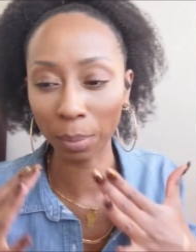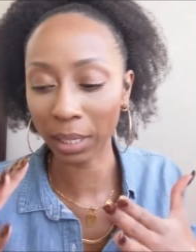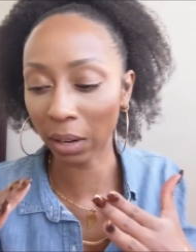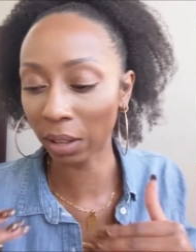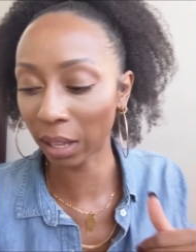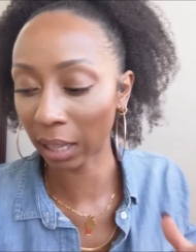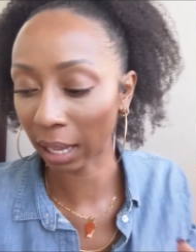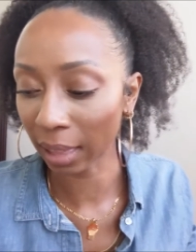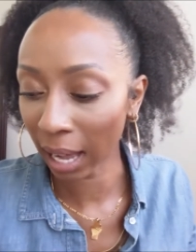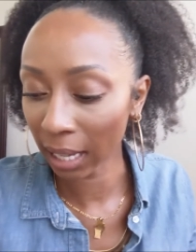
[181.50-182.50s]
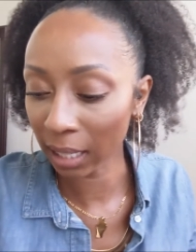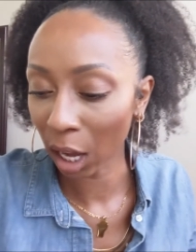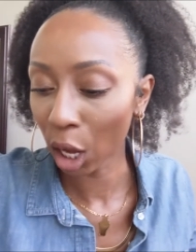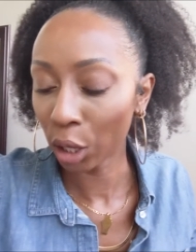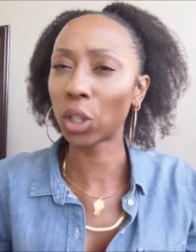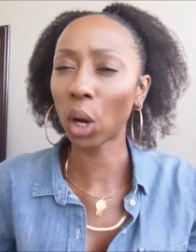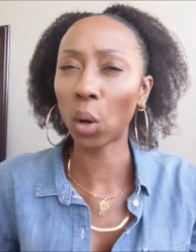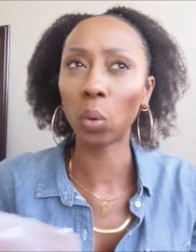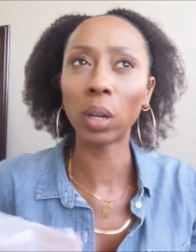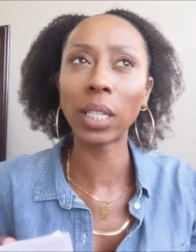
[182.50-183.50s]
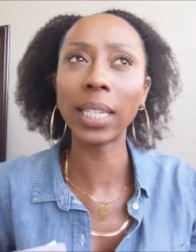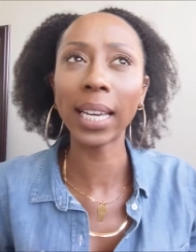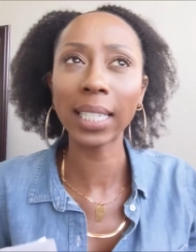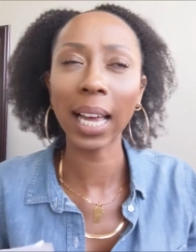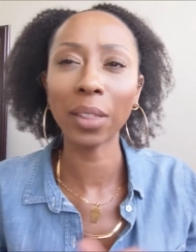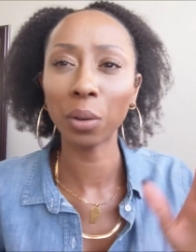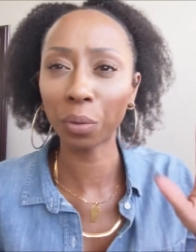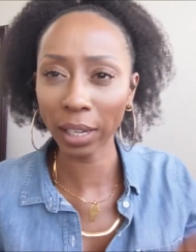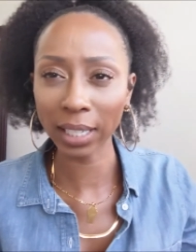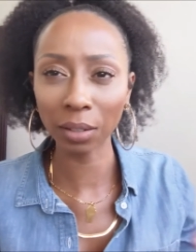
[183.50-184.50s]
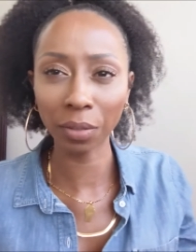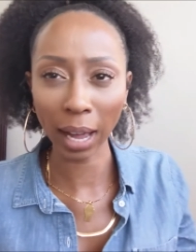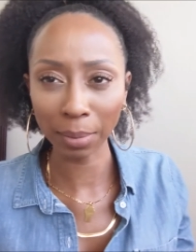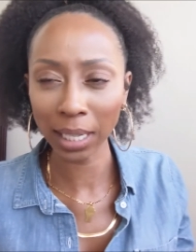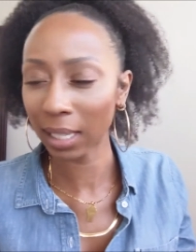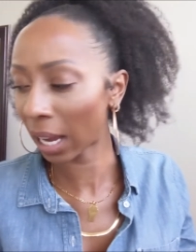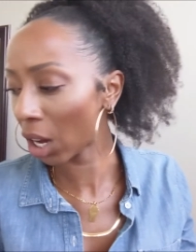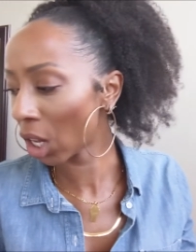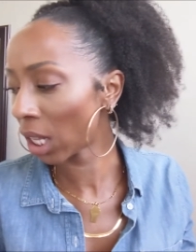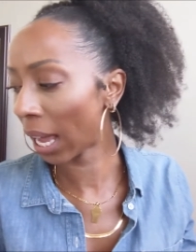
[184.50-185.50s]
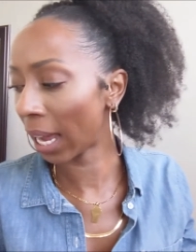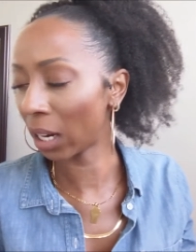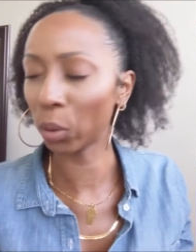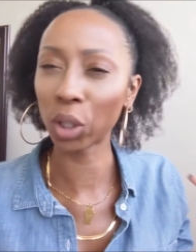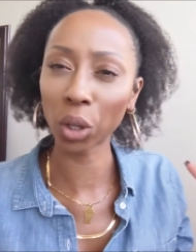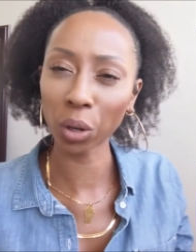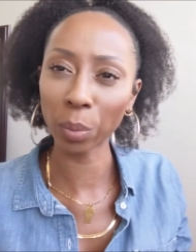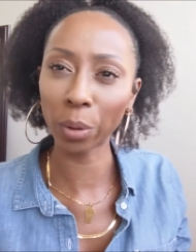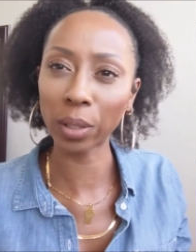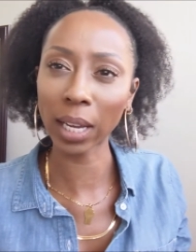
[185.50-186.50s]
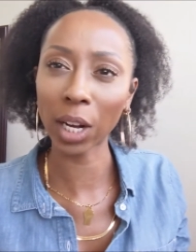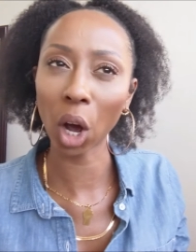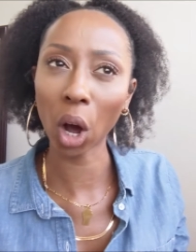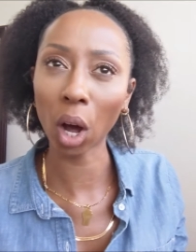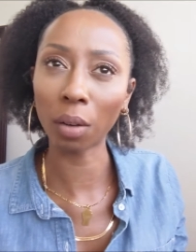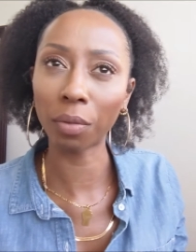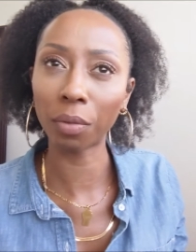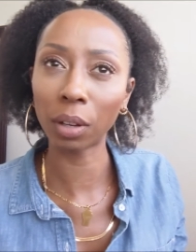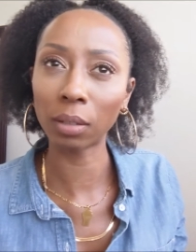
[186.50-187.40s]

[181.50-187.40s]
scrubs and everything like that so nyx had their friends and family sale and it was 30 percent off